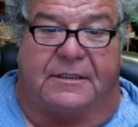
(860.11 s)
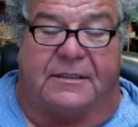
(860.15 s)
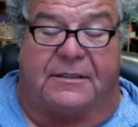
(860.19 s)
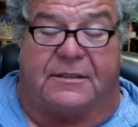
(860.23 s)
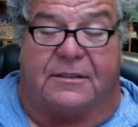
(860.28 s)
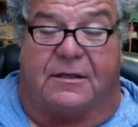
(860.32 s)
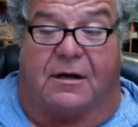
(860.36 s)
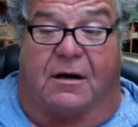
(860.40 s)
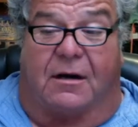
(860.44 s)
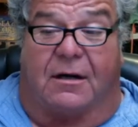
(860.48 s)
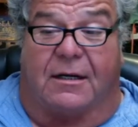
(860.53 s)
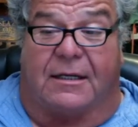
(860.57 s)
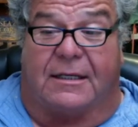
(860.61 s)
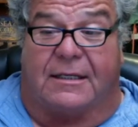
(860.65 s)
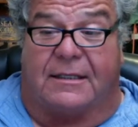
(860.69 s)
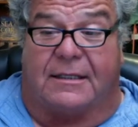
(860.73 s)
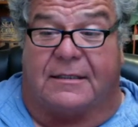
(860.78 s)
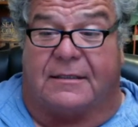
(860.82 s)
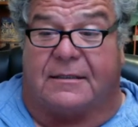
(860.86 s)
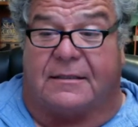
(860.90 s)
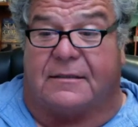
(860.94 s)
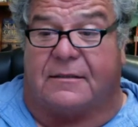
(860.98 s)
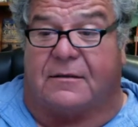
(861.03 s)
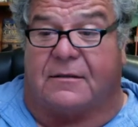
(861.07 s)

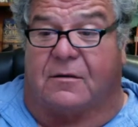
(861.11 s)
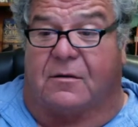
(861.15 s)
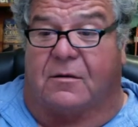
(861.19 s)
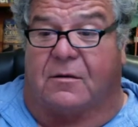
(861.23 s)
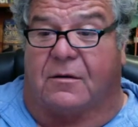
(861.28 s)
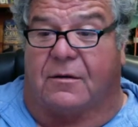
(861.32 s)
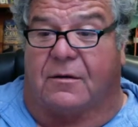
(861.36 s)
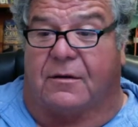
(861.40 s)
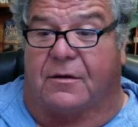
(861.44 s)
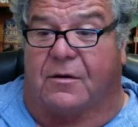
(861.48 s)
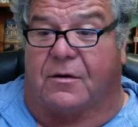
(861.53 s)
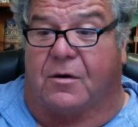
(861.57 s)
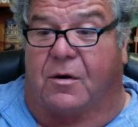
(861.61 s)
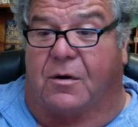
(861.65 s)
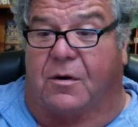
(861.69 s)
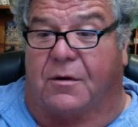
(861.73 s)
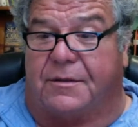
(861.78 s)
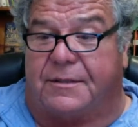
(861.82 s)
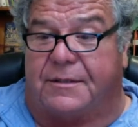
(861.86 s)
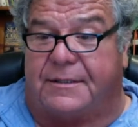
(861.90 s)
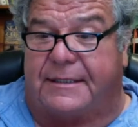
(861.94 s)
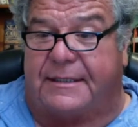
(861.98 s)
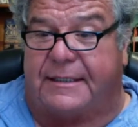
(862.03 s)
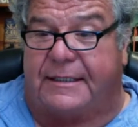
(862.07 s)
Stardust or the Coral
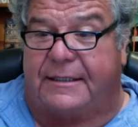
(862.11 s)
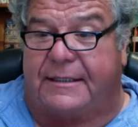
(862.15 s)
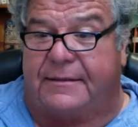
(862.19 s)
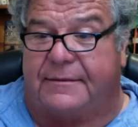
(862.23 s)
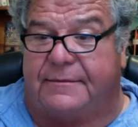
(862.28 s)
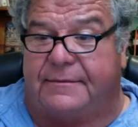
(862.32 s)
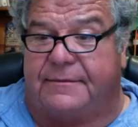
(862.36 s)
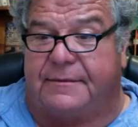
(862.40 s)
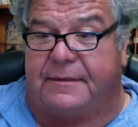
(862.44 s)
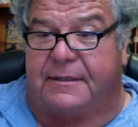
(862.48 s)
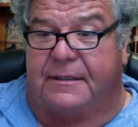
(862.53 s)
Sea.